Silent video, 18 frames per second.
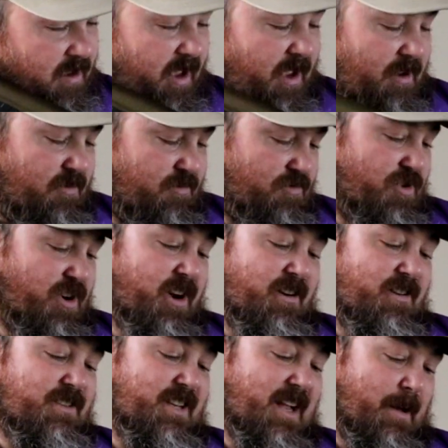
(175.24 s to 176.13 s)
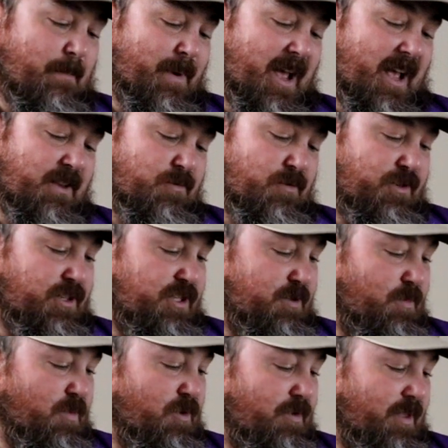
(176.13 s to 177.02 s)
Yeah, trigger is not bad. It's really
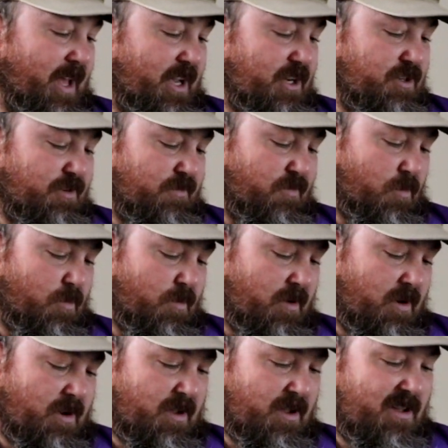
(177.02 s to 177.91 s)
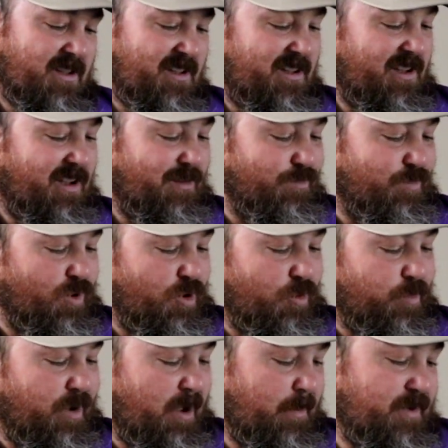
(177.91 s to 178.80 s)
smooth actually for a
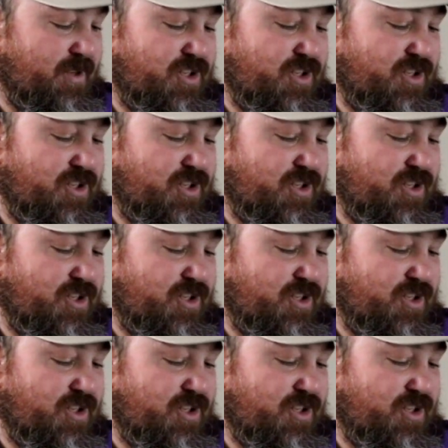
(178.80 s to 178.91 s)
Bullpup.